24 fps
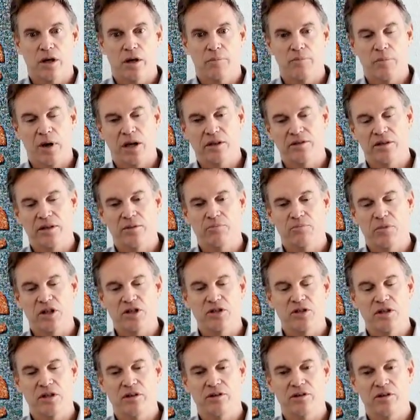makes it
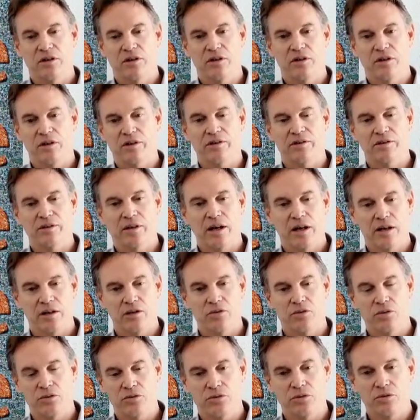much easier to decide
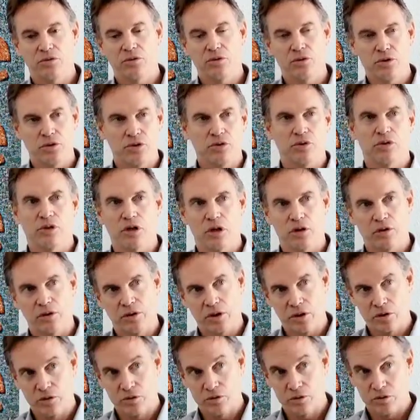not
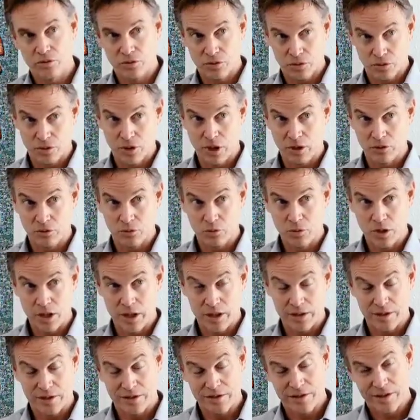only who does
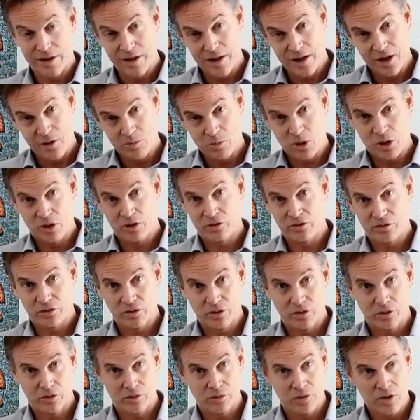what, but
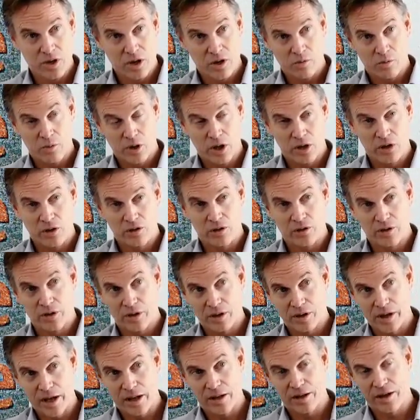also where you're going
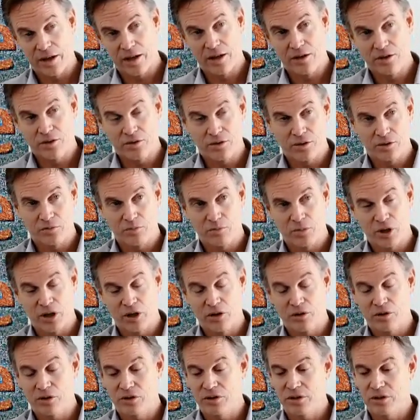to allocate your own
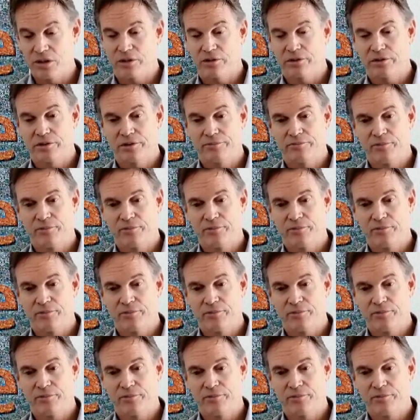priorities.